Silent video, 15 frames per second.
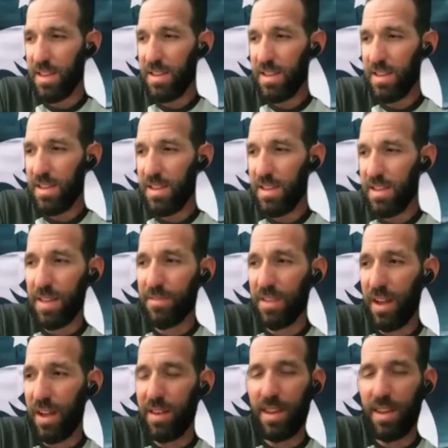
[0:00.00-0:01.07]
since I've
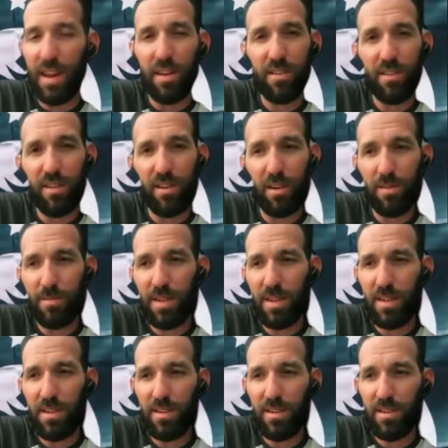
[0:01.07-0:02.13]
gotten out of the
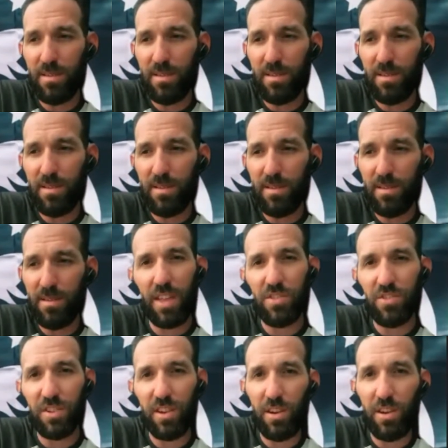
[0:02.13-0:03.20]
Army a month and
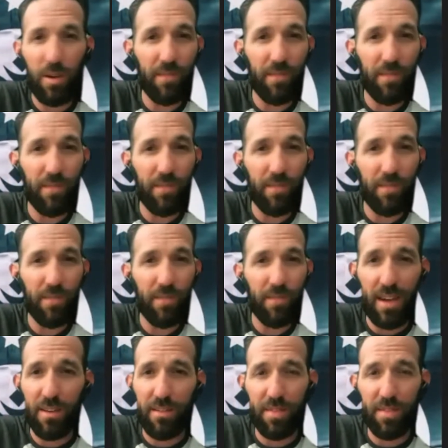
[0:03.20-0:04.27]
change ago, I've never run
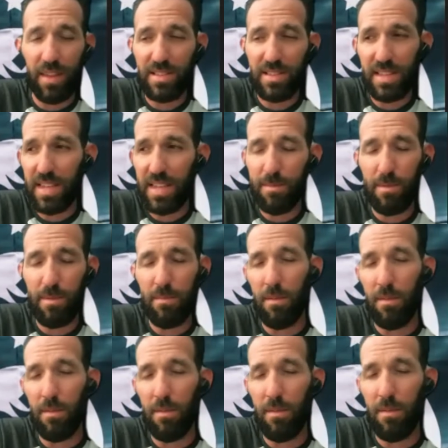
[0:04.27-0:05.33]
out of things to keep me
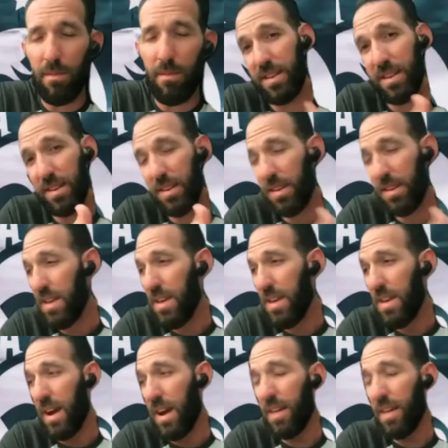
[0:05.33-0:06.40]
motivated. And
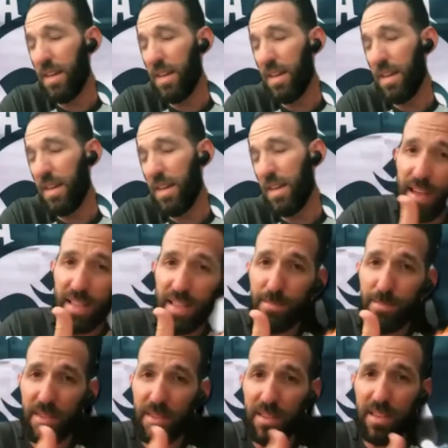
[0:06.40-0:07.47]
for me, that's
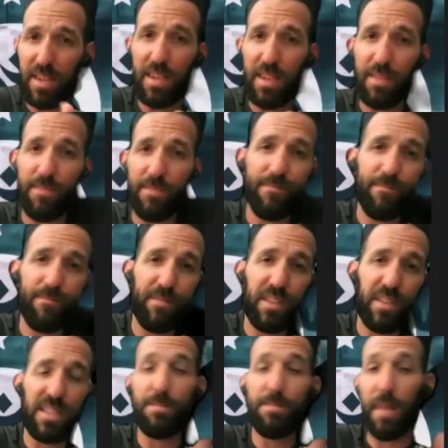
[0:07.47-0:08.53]
been the key,
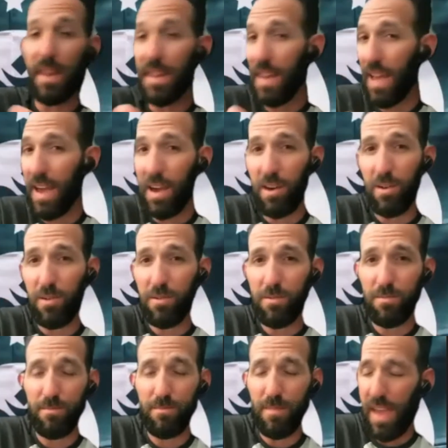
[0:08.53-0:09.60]
despite
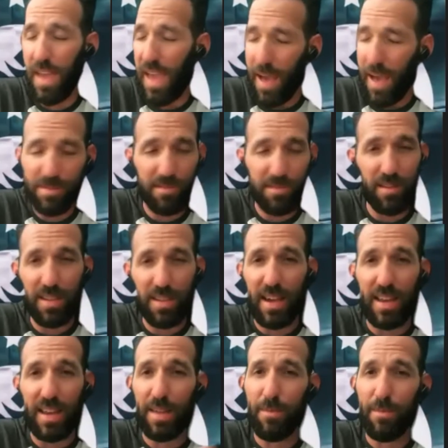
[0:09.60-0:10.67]
how absolutely
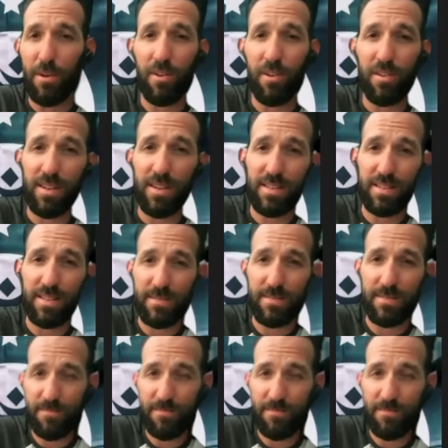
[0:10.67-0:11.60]
goddamn hard it is.